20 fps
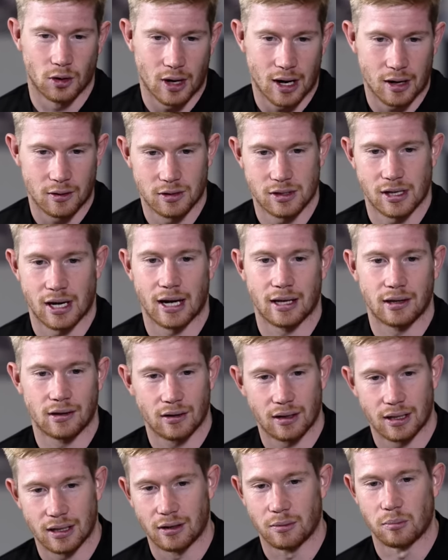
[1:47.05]
know how to
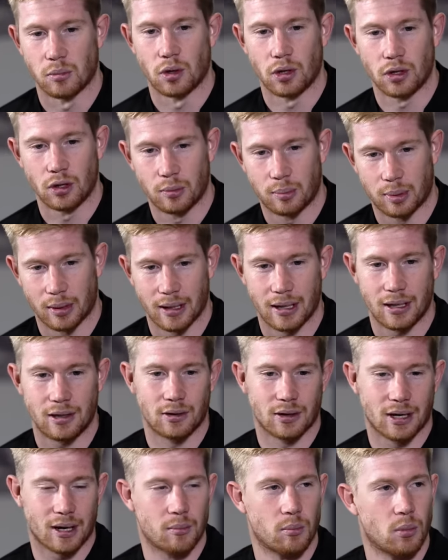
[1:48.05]
handle. And the more you play,
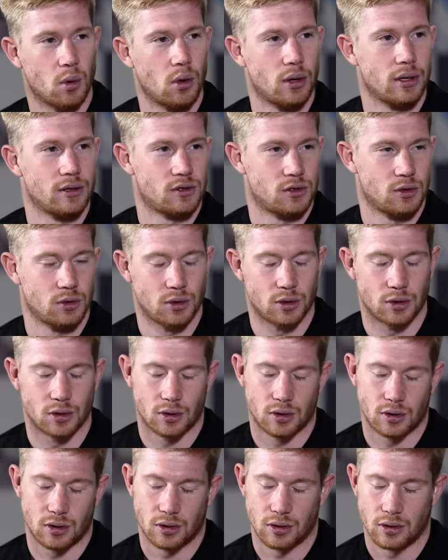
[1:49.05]
you get more into
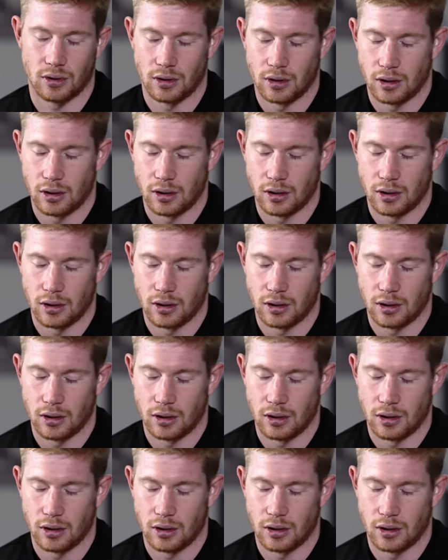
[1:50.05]
your